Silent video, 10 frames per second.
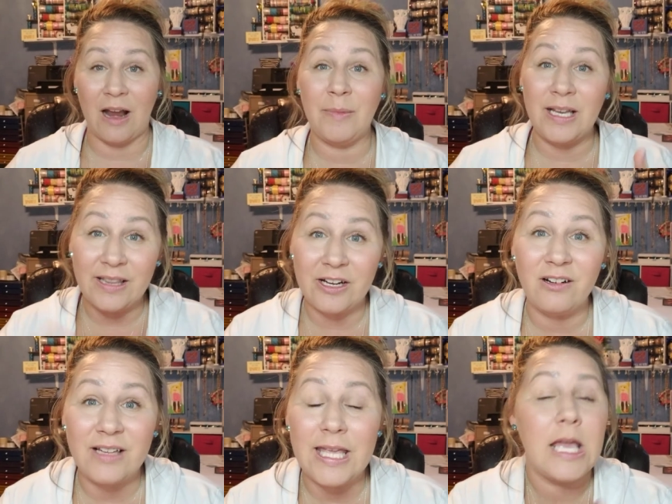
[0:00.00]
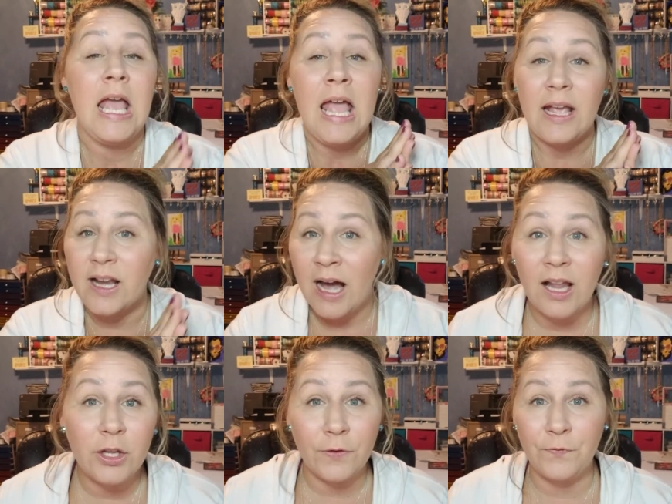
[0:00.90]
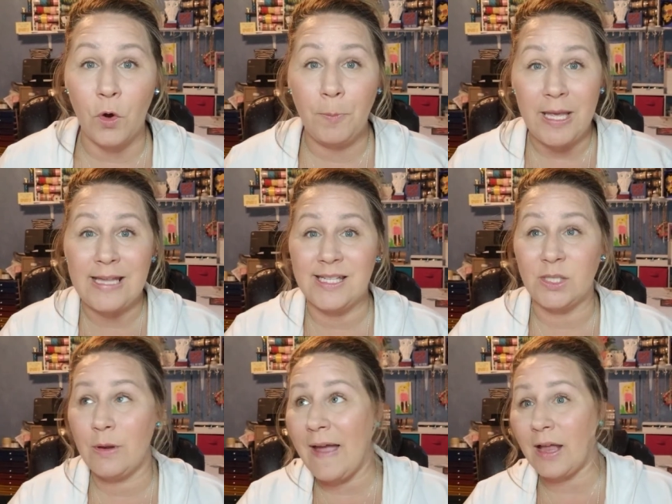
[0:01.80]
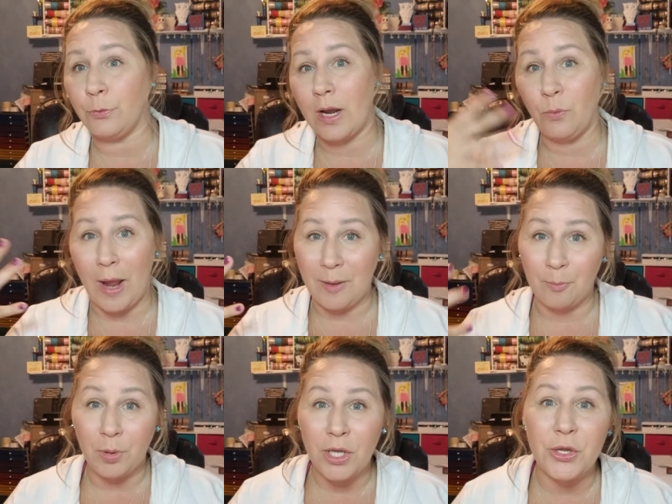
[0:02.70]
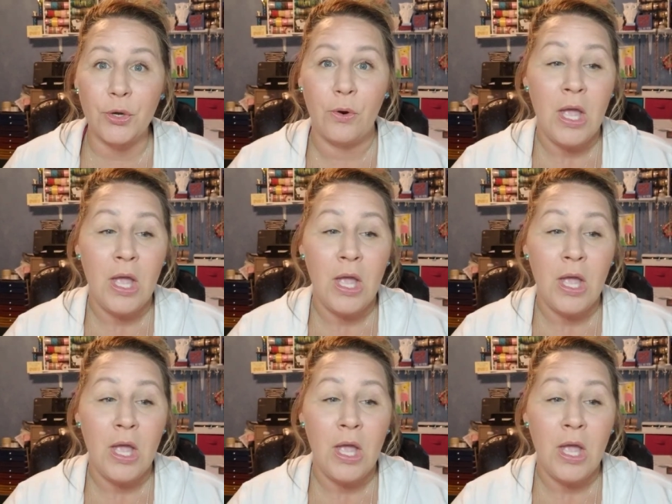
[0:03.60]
I mean, literally colorful pieces. We've had red, white, and blue.